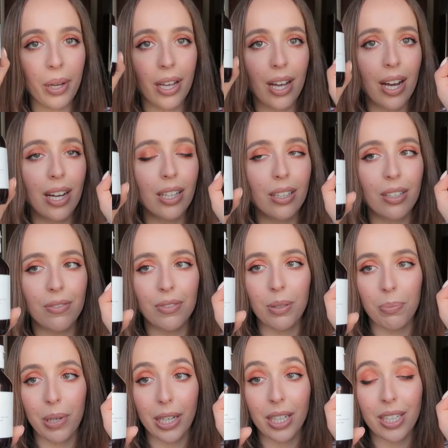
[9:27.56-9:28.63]
the way, I love the
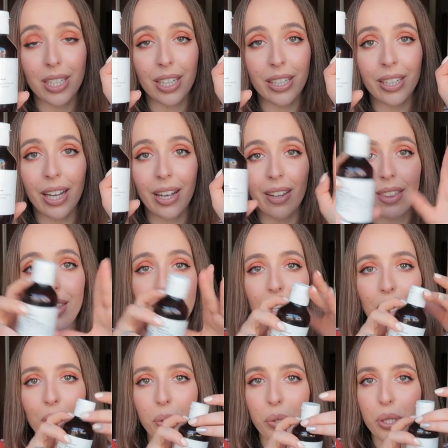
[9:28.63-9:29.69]
packaging. I think
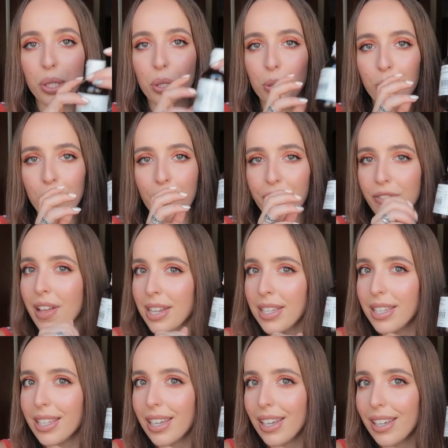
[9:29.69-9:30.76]
it looks super
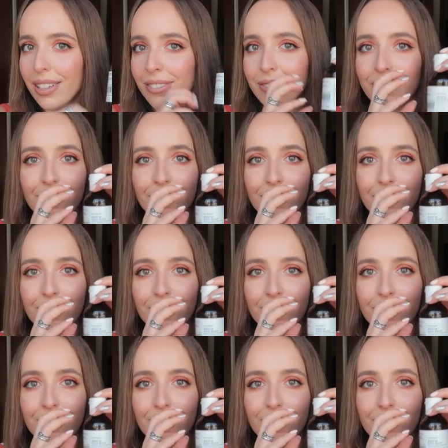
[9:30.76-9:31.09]
fancy.